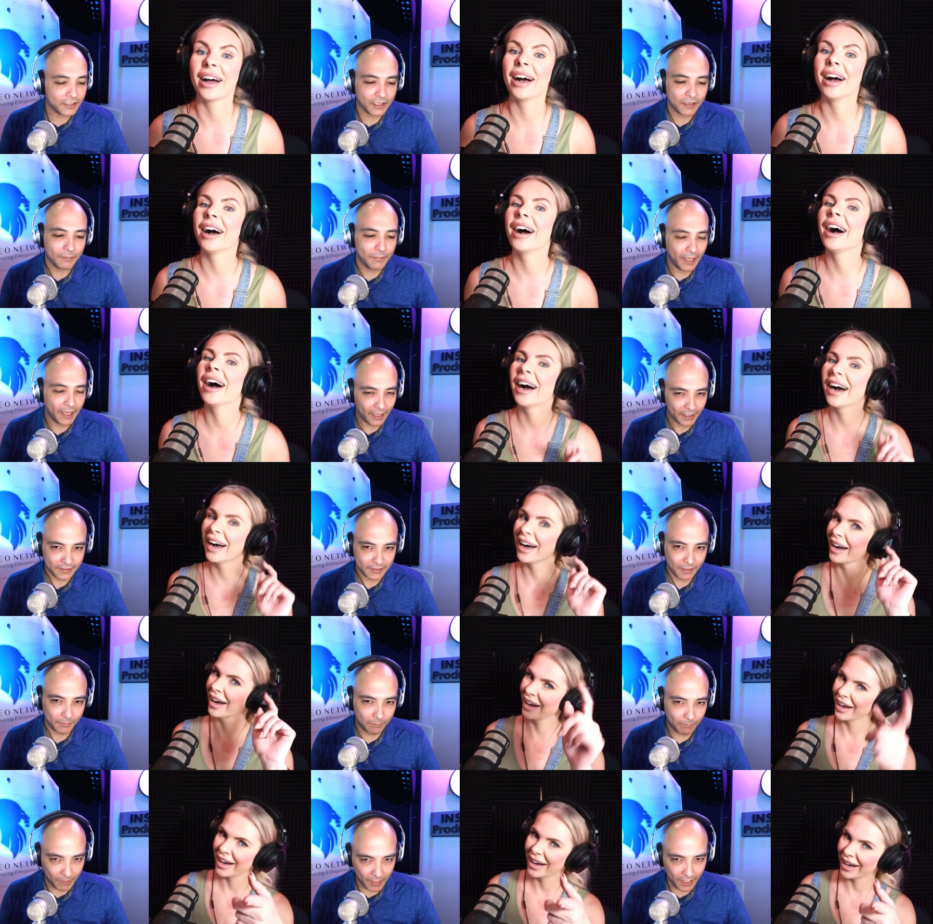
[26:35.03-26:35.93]
Speaker 1: makes a
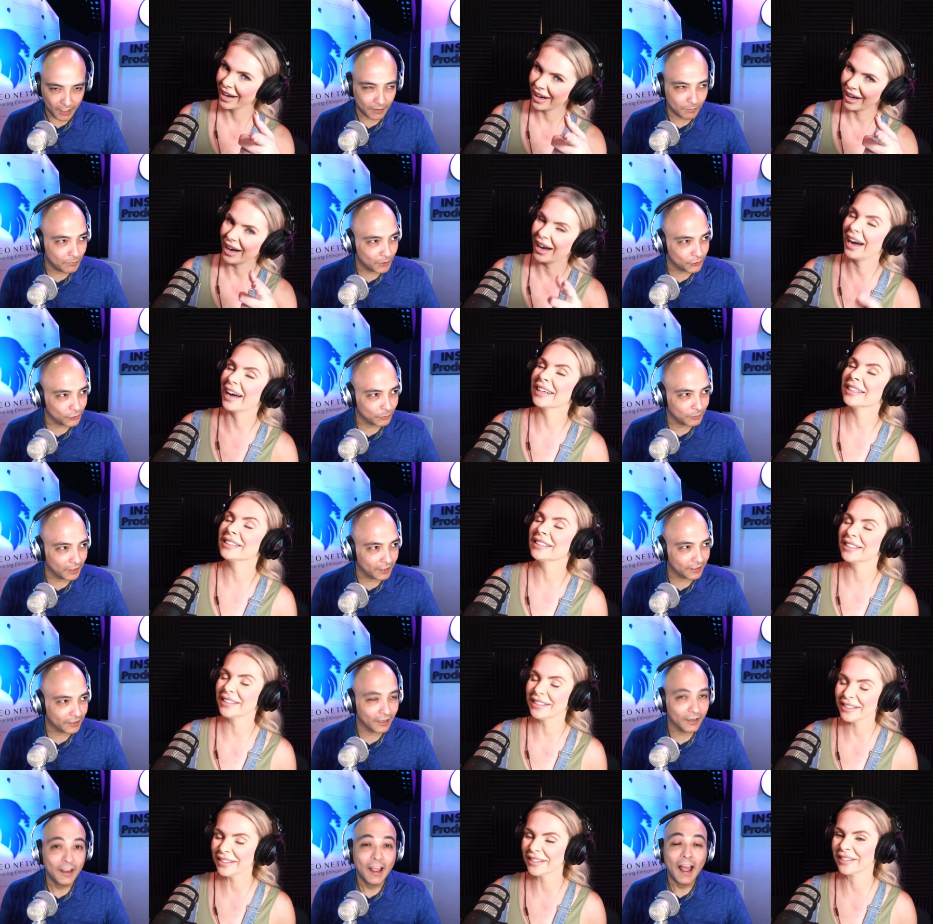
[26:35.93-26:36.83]
mean butcher block.
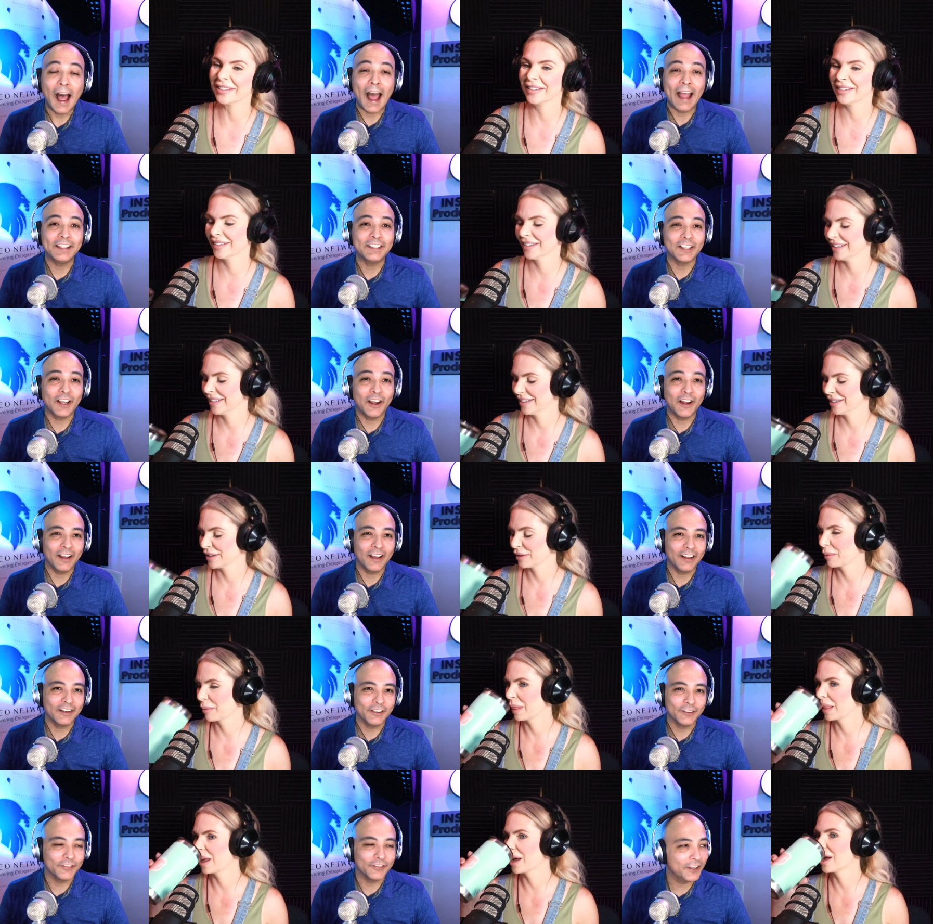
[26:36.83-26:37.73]
I, I saw on her
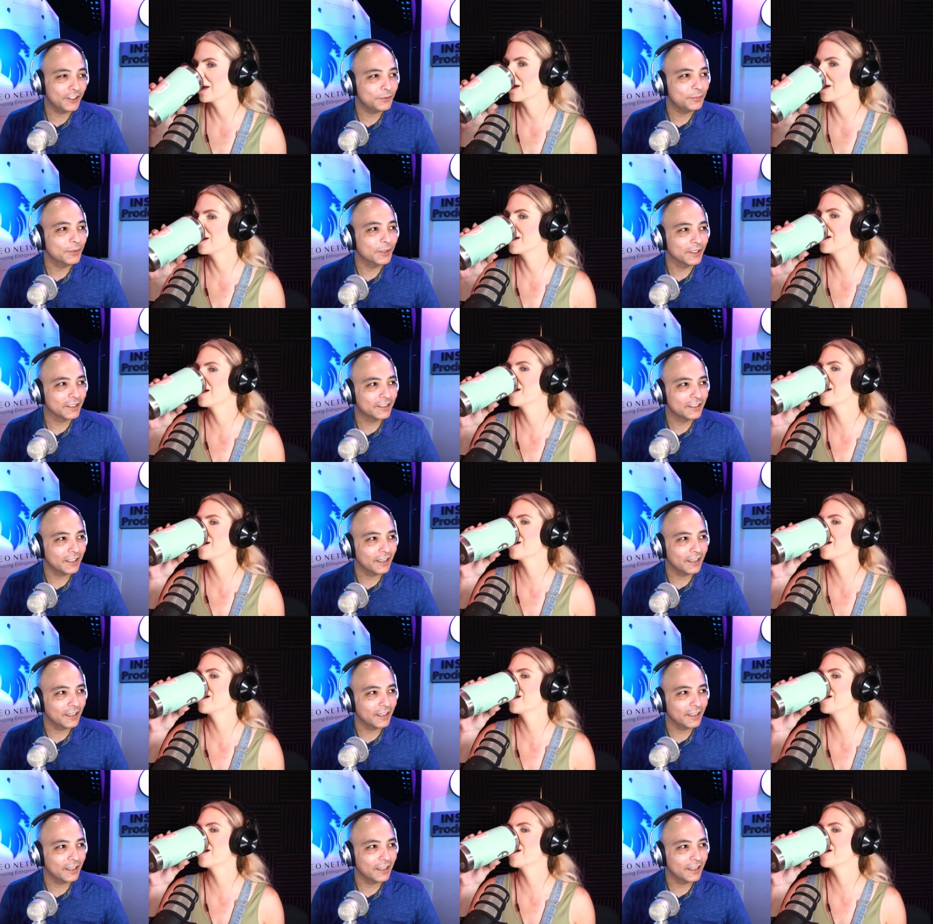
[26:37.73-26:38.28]
Facebook she